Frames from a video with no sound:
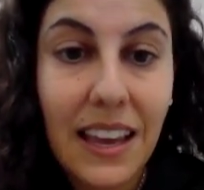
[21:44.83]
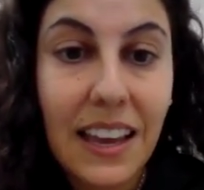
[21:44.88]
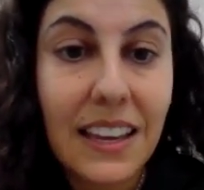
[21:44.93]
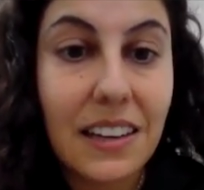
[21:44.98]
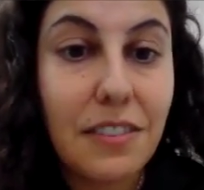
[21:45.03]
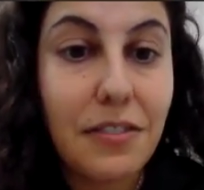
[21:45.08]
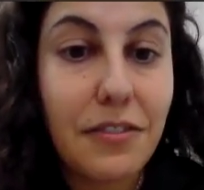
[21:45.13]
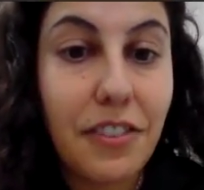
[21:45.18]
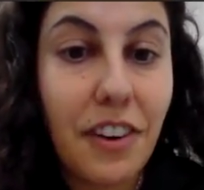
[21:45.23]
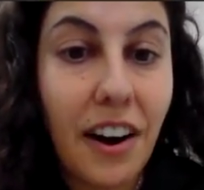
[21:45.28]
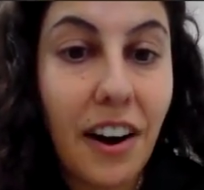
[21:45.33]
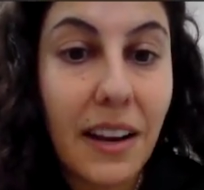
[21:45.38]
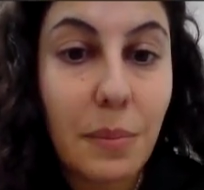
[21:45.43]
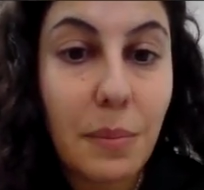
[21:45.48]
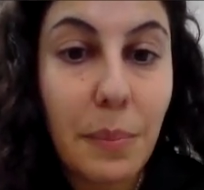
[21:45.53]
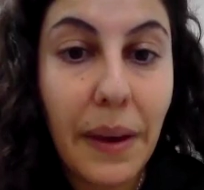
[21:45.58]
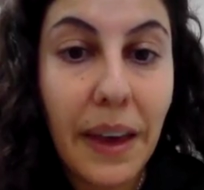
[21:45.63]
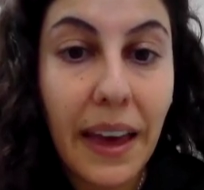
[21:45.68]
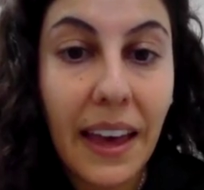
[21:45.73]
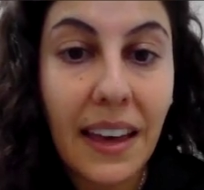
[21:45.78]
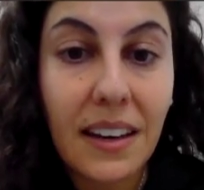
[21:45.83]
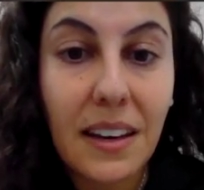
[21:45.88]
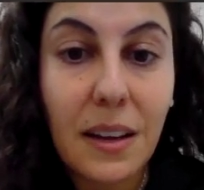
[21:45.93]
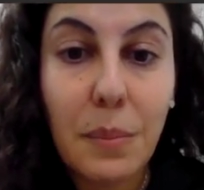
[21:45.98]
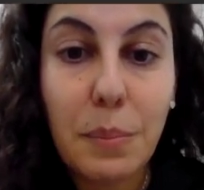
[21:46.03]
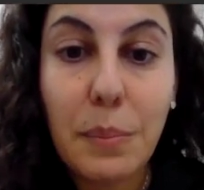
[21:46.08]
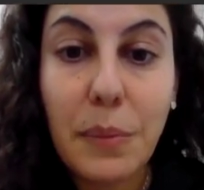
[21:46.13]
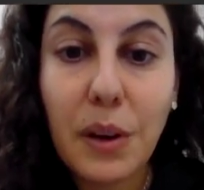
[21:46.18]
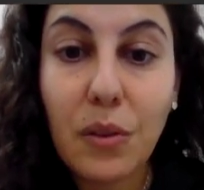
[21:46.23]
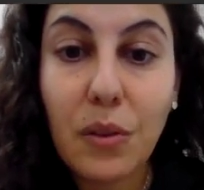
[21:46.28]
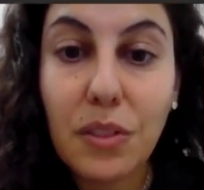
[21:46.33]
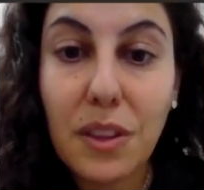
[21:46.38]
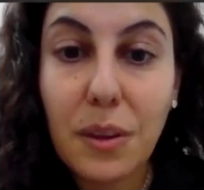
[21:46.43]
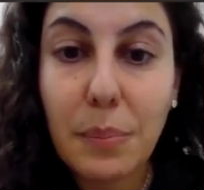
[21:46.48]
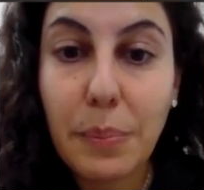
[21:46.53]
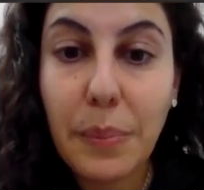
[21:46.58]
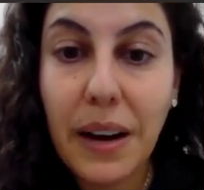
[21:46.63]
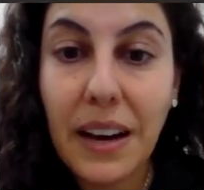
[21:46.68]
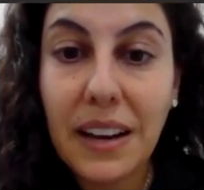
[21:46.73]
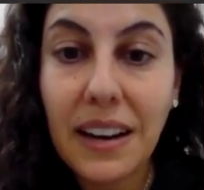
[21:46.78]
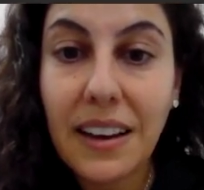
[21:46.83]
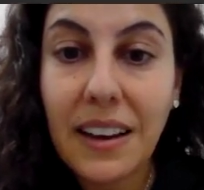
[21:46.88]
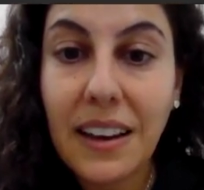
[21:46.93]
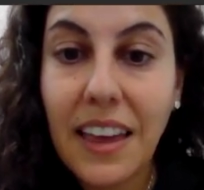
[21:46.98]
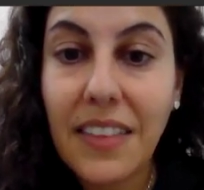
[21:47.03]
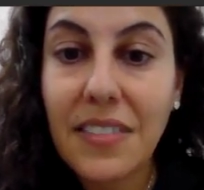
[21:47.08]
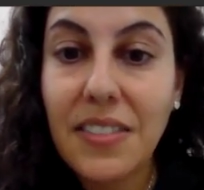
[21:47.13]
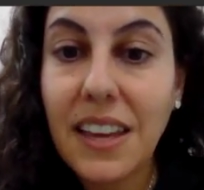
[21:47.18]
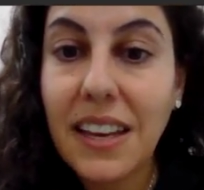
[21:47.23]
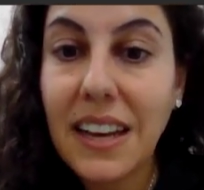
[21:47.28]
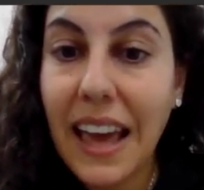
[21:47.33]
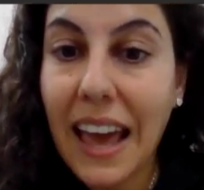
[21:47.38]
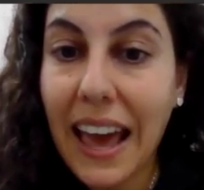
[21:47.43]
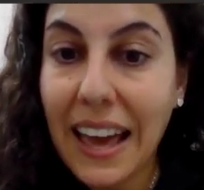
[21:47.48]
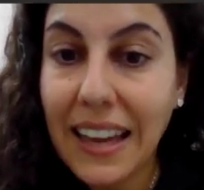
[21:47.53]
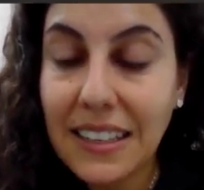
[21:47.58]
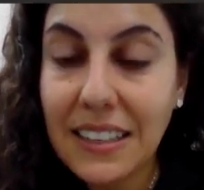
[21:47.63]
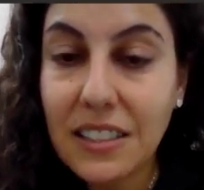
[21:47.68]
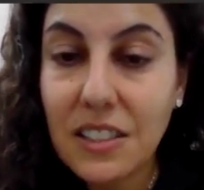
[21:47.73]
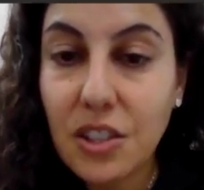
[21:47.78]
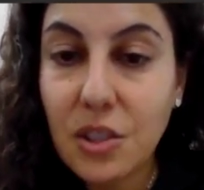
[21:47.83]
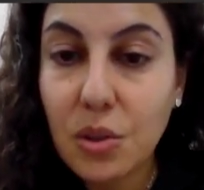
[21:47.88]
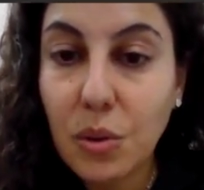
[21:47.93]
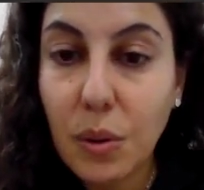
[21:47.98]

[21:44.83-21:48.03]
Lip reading: In a frying pan, melt the butter and then add it